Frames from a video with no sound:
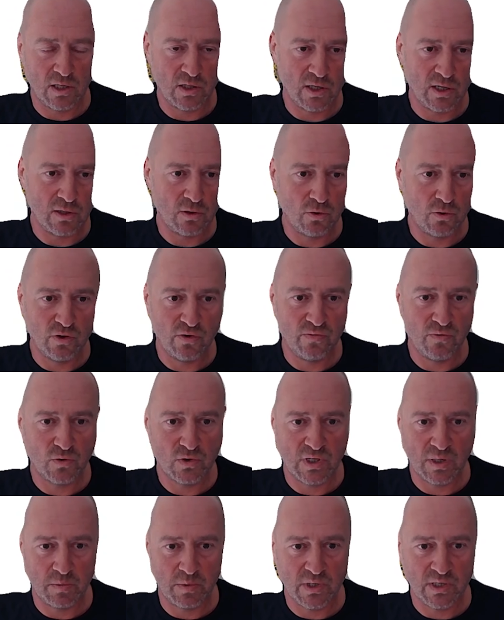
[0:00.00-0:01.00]
reloaded for
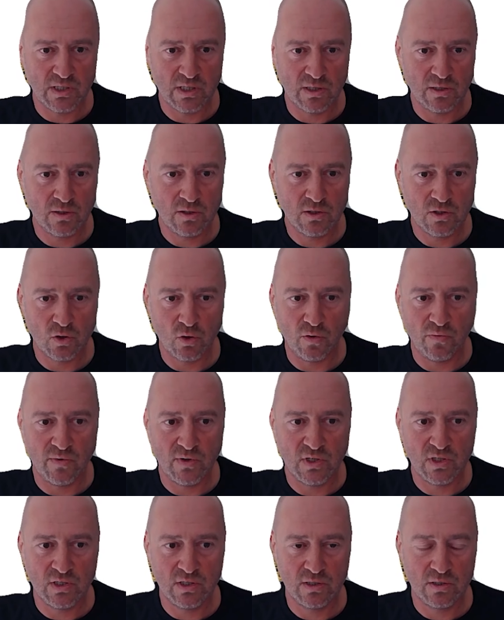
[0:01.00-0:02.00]
some reason. So
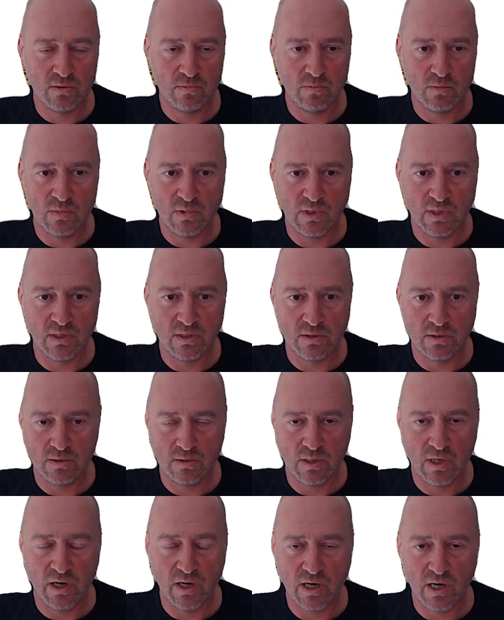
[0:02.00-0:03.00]
this is
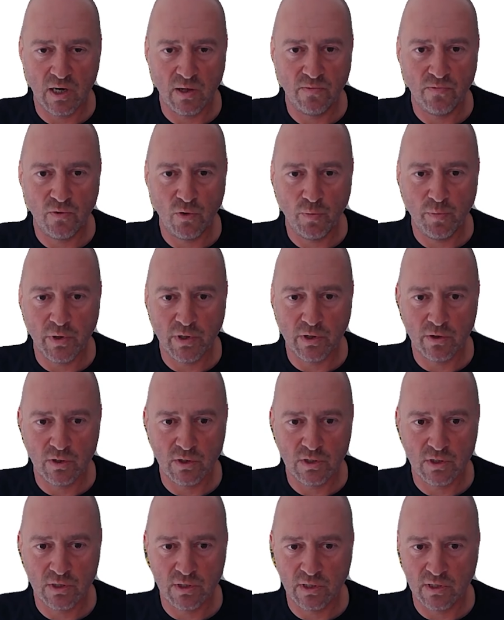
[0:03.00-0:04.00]
really helpful
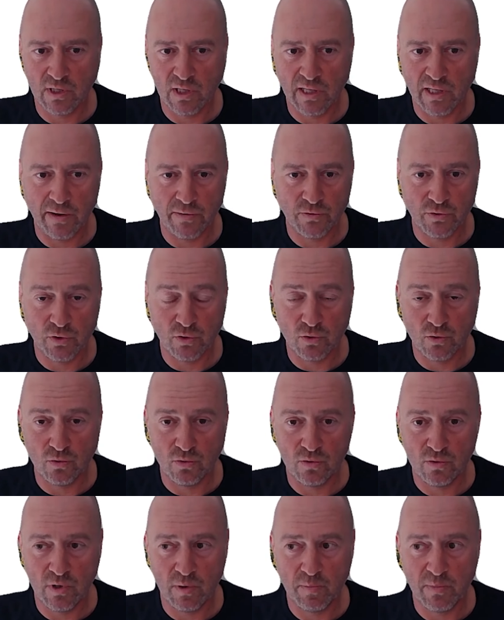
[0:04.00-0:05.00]
because it allows you
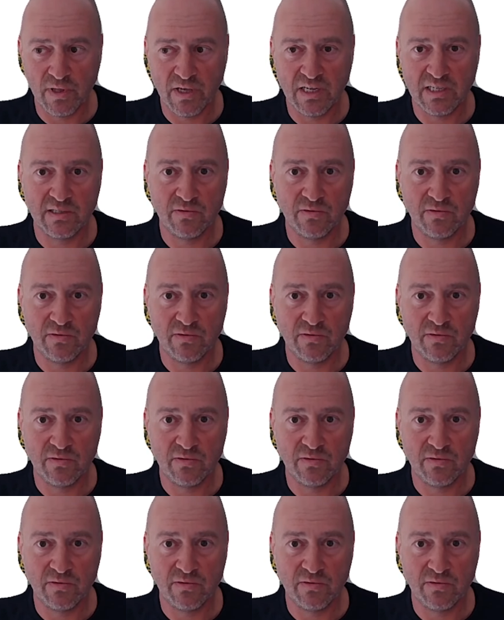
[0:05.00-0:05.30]
to replace